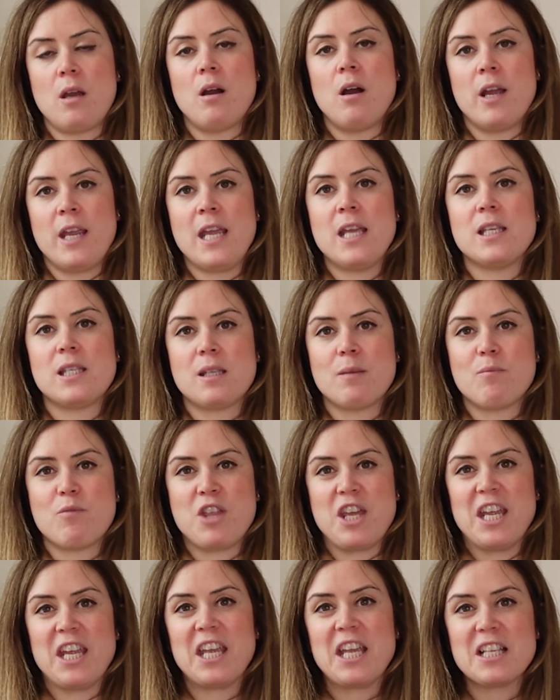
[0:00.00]
I hit
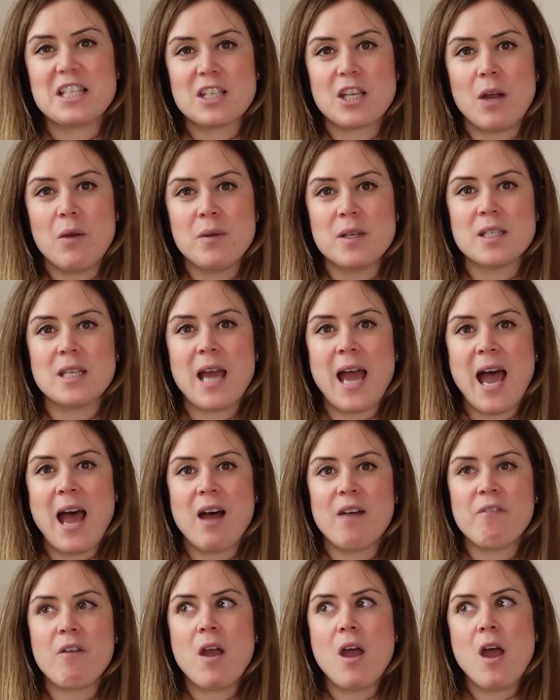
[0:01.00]
something is going to
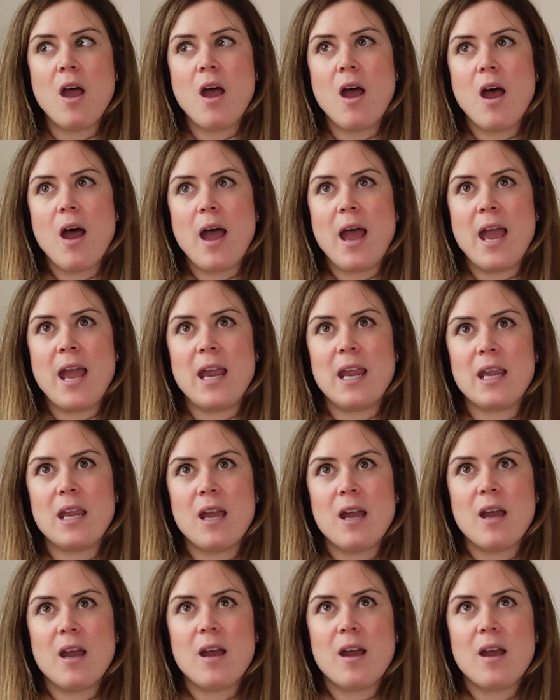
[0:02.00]
have a